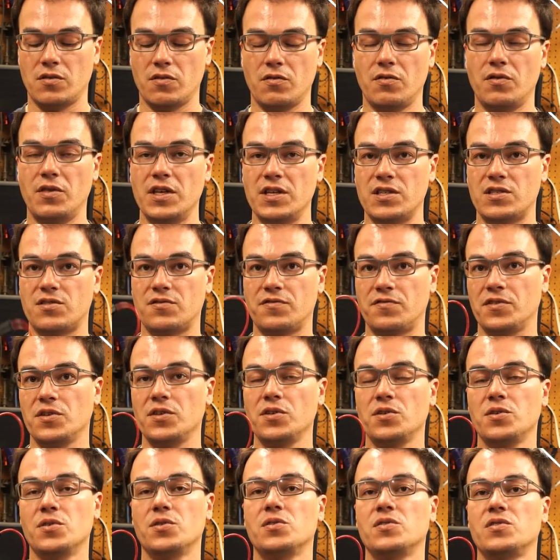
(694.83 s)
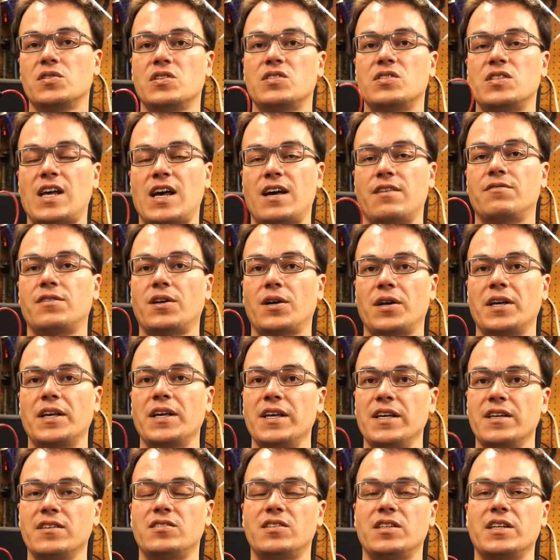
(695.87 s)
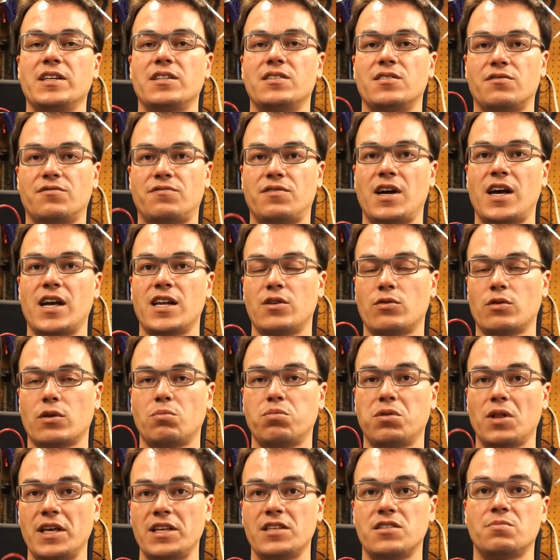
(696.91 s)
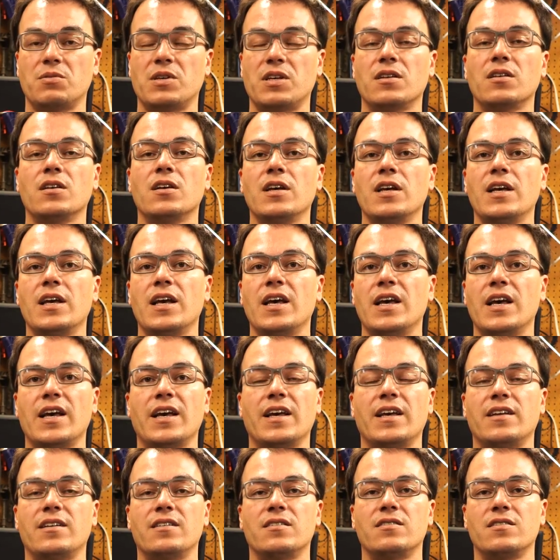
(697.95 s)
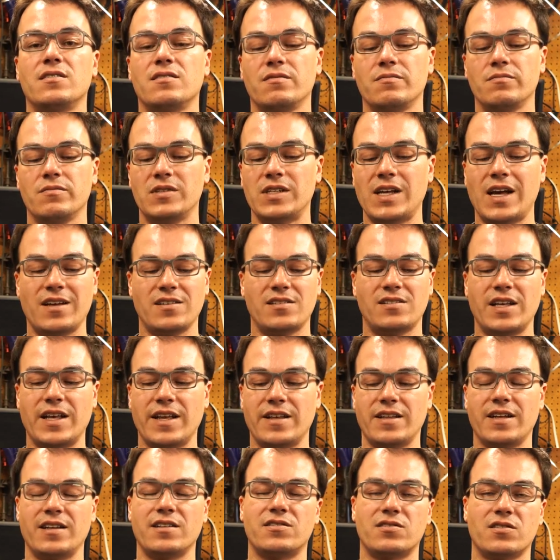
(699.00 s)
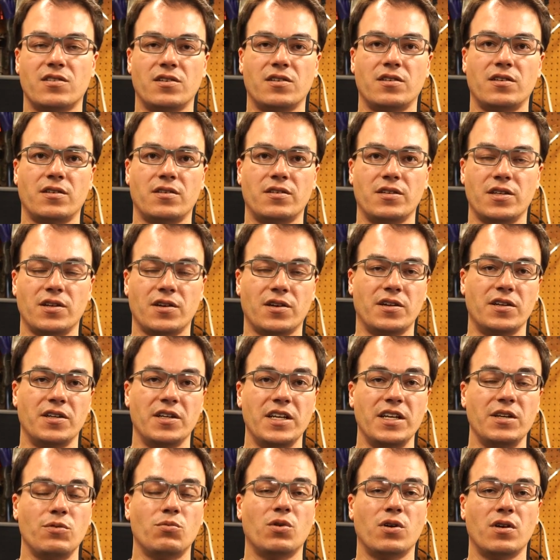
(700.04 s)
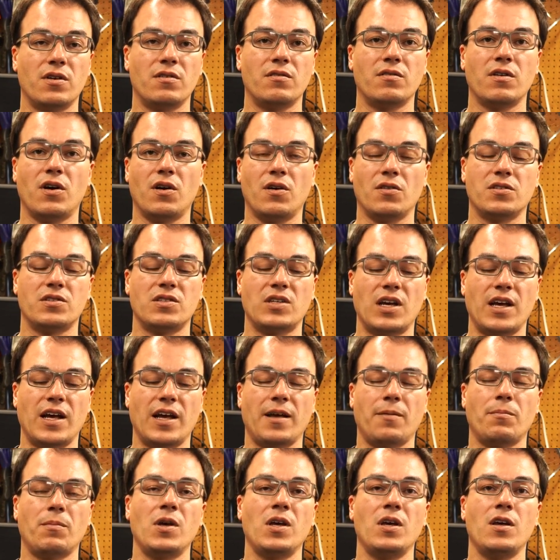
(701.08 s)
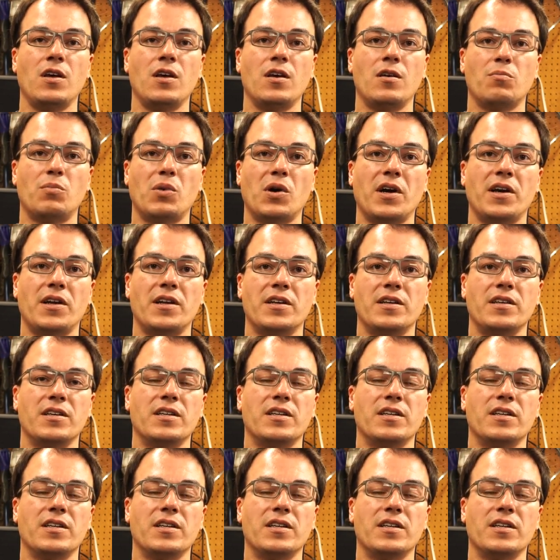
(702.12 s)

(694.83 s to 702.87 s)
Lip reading: This fuse is not very easy to find a replacement, and not saying that you're gonna need one all the time, but